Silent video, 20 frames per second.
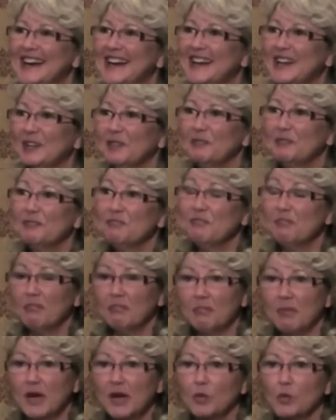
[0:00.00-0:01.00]
And
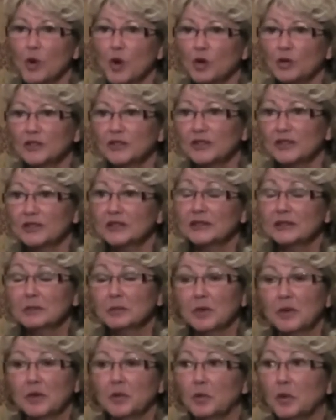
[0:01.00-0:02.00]
Mike Walton,
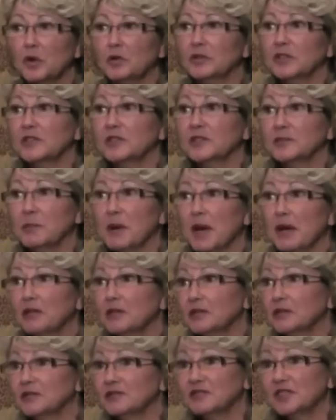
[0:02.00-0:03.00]
Walton's
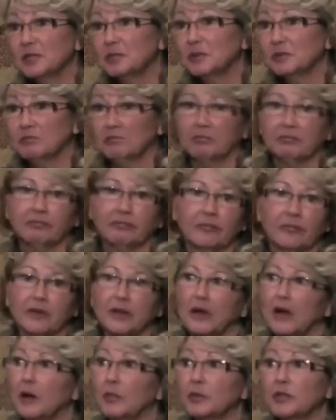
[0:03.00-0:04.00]
Mountain. The,
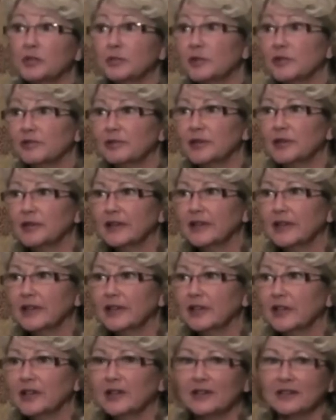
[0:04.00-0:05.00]
how much more friendly
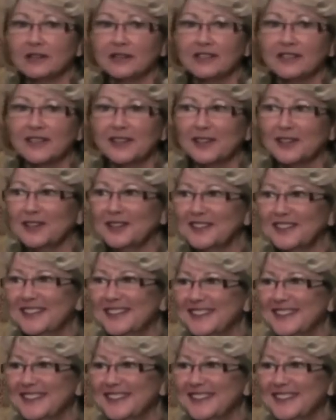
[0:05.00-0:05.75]
can you get than that?